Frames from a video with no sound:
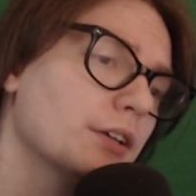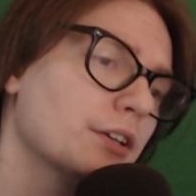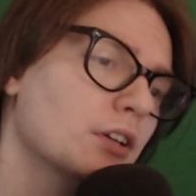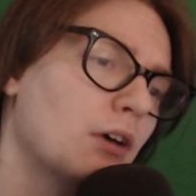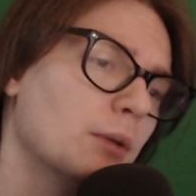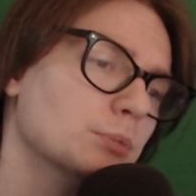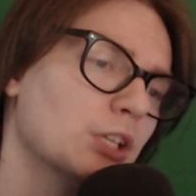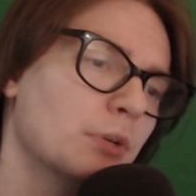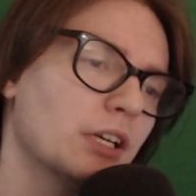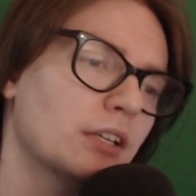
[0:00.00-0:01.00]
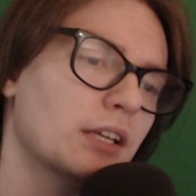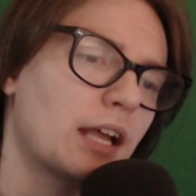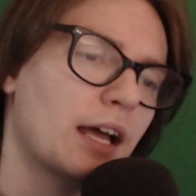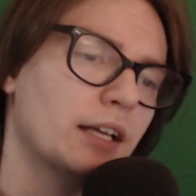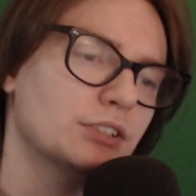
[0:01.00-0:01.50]
I'm somebody that
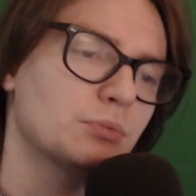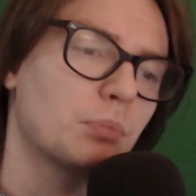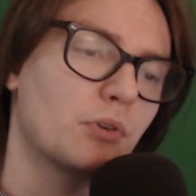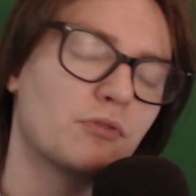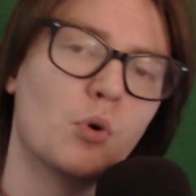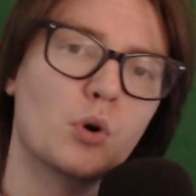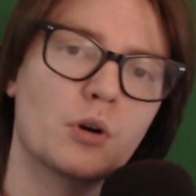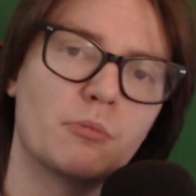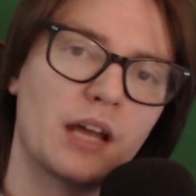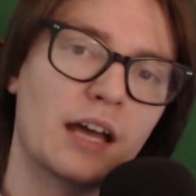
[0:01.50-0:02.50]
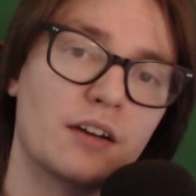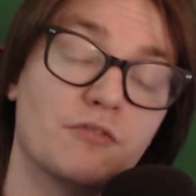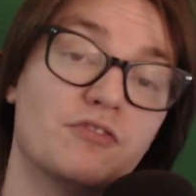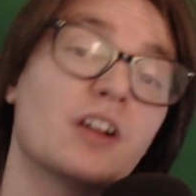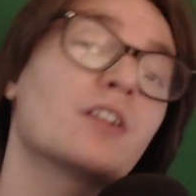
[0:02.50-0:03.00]
has performed at a
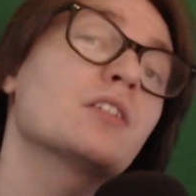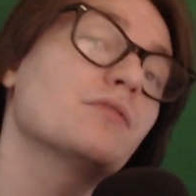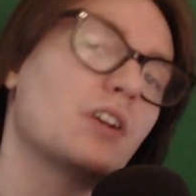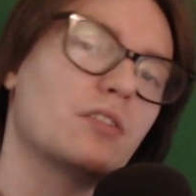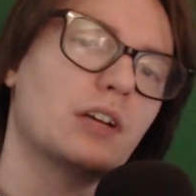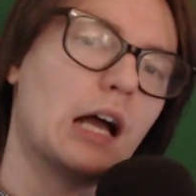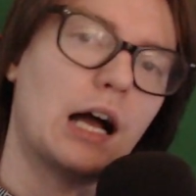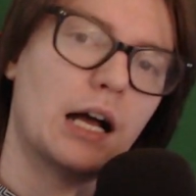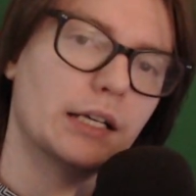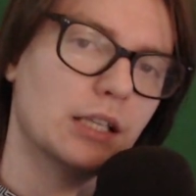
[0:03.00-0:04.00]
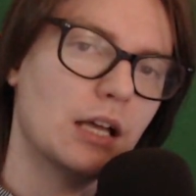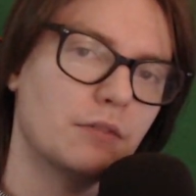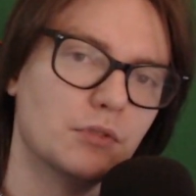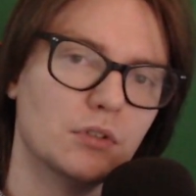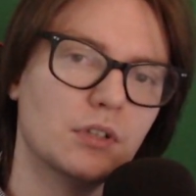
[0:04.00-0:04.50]
very, very high
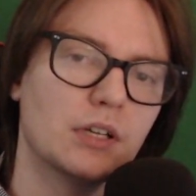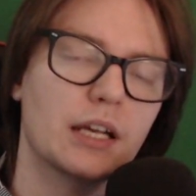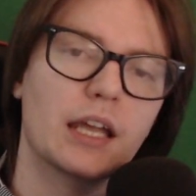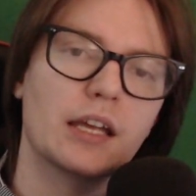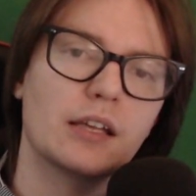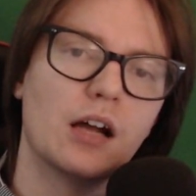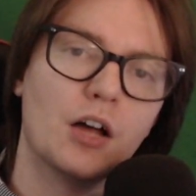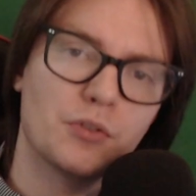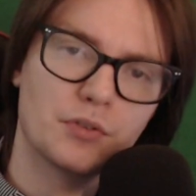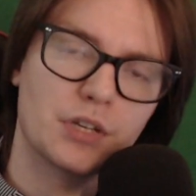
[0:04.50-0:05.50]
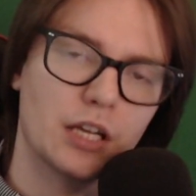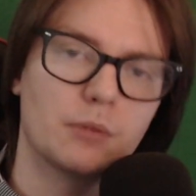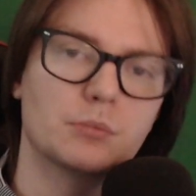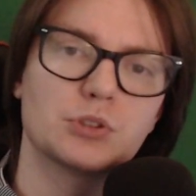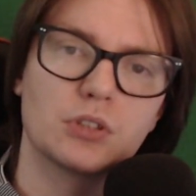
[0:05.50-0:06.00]
level in other
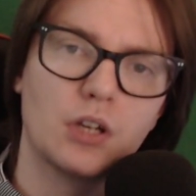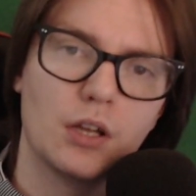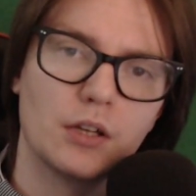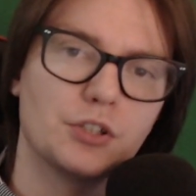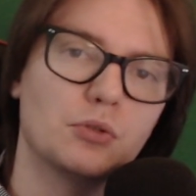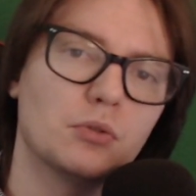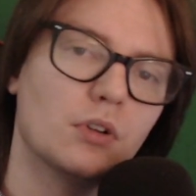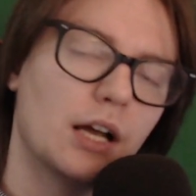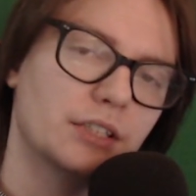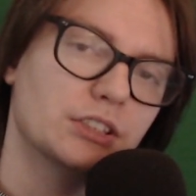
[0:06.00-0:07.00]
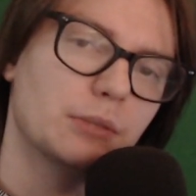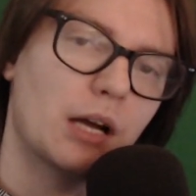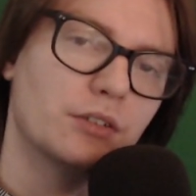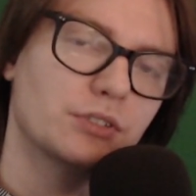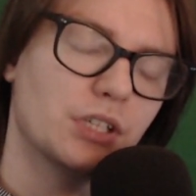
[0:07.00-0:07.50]
games utilizing
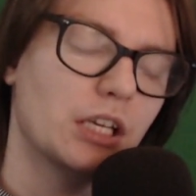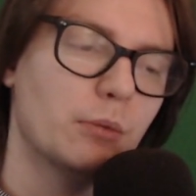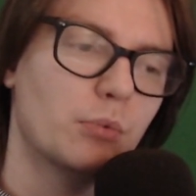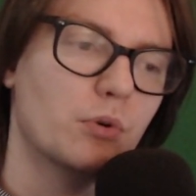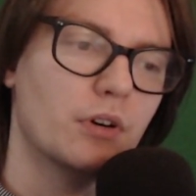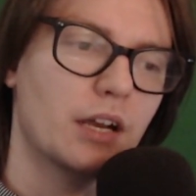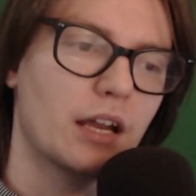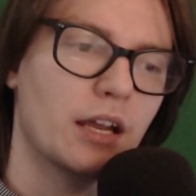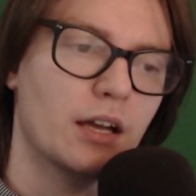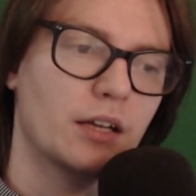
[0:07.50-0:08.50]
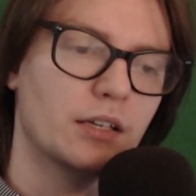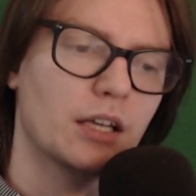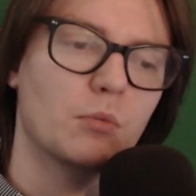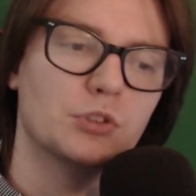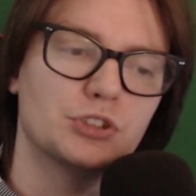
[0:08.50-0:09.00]
mouse and keyboard. And
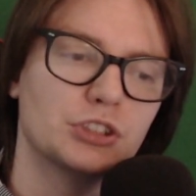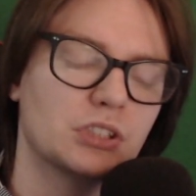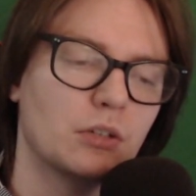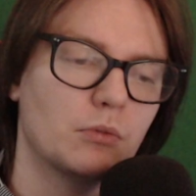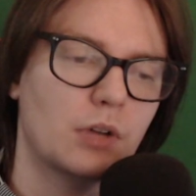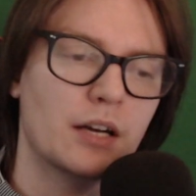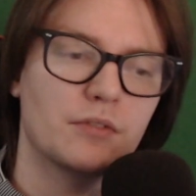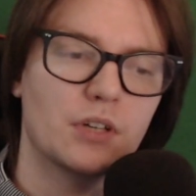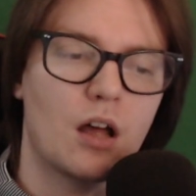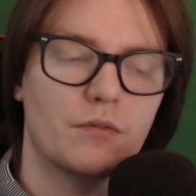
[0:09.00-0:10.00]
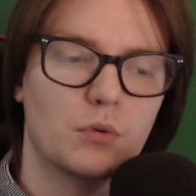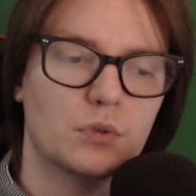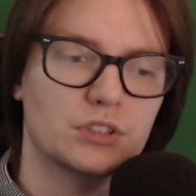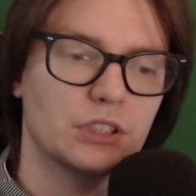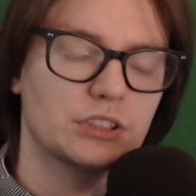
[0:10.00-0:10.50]
it was just a kind of an
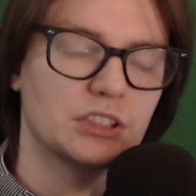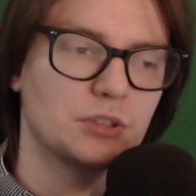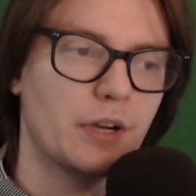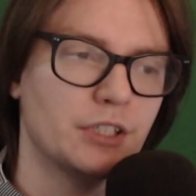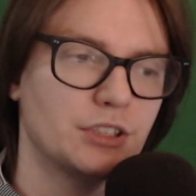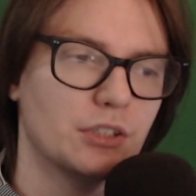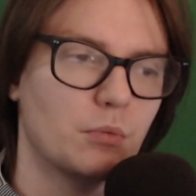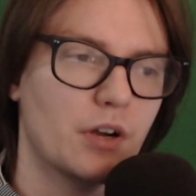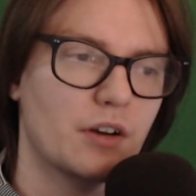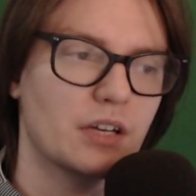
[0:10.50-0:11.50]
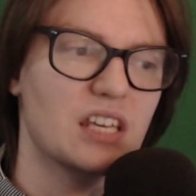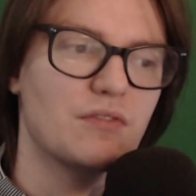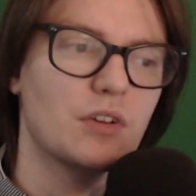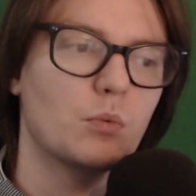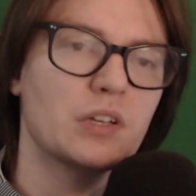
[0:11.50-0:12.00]
unfortunate situation where
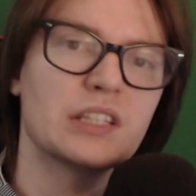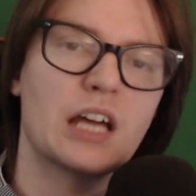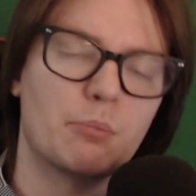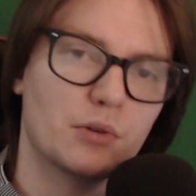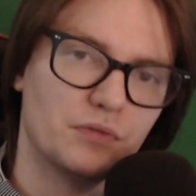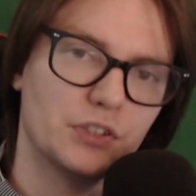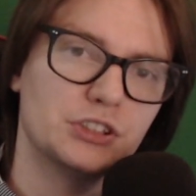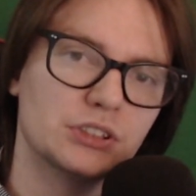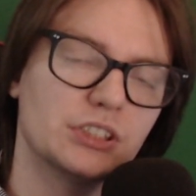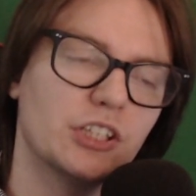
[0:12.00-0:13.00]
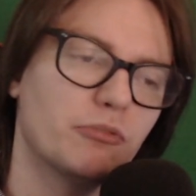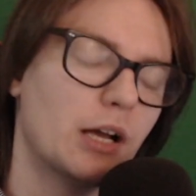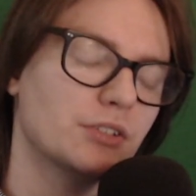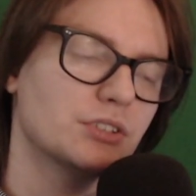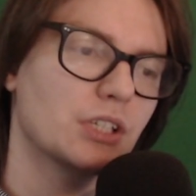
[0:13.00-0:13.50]
even with that proficiency of mouse